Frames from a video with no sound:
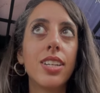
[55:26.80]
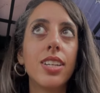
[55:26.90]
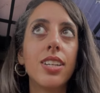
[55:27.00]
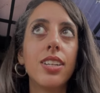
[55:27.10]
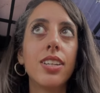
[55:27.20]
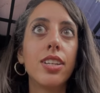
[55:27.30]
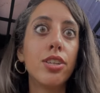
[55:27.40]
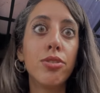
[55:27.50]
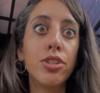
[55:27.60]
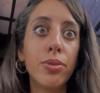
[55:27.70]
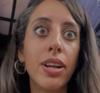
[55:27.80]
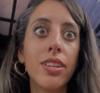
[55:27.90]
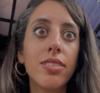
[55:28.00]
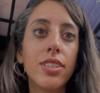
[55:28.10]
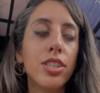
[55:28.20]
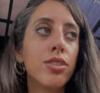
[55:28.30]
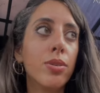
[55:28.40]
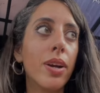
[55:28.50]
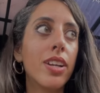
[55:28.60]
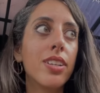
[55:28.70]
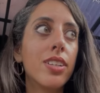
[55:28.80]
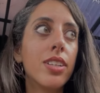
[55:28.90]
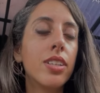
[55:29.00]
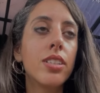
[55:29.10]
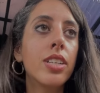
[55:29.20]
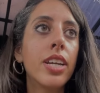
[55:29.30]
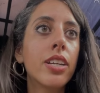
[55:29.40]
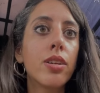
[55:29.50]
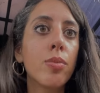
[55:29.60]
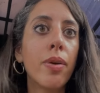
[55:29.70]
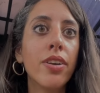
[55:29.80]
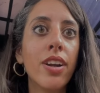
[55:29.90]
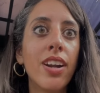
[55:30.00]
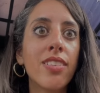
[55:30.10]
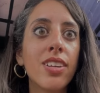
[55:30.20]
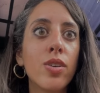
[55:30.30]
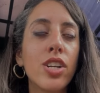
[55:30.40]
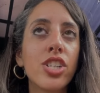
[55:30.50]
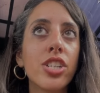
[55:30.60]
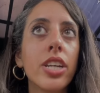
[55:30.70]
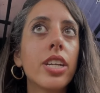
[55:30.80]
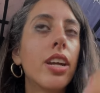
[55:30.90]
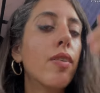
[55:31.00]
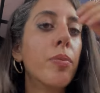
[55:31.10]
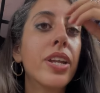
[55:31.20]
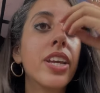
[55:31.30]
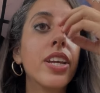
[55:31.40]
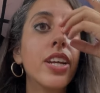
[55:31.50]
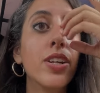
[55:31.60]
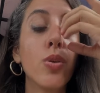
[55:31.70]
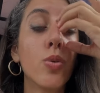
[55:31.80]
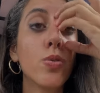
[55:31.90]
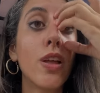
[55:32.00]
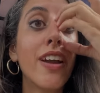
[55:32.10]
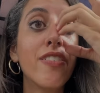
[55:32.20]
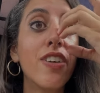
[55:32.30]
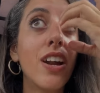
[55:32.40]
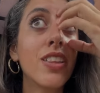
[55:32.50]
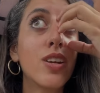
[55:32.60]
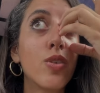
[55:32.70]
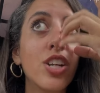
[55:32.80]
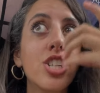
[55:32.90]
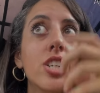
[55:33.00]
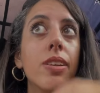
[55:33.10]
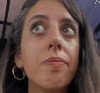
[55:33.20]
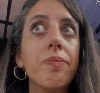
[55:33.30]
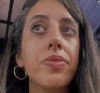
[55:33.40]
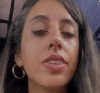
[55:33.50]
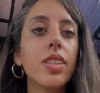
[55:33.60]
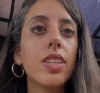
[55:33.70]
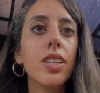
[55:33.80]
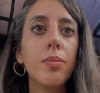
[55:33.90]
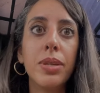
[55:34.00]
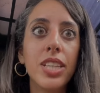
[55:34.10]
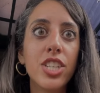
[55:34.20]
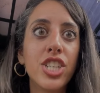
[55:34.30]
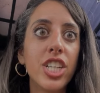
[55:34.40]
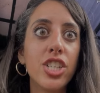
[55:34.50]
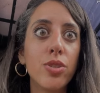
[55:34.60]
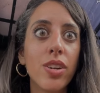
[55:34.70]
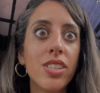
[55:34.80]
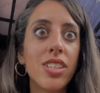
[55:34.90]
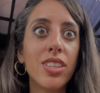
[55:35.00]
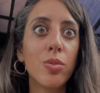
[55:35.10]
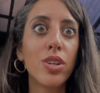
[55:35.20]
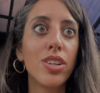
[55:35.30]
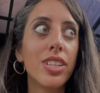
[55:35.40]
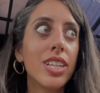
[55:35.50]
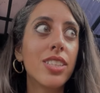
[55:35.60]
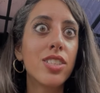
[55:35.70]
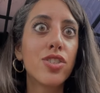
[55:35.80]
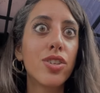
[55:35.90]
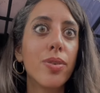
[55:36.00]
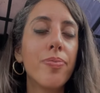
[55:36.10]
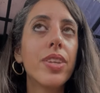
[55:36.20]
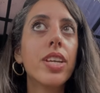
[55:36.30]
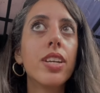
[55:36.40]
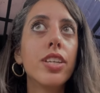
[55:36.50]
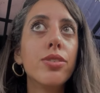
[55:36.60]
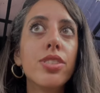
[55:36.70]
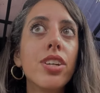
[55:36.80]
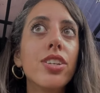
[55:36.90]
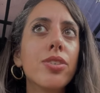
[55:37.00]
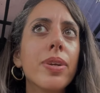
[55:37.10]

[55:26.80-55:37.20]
You do it. You do it. Take your partner out of the equation. Take everybody in your life out of the equation. Be the change you want to see in the world, and it's true. You start doing it,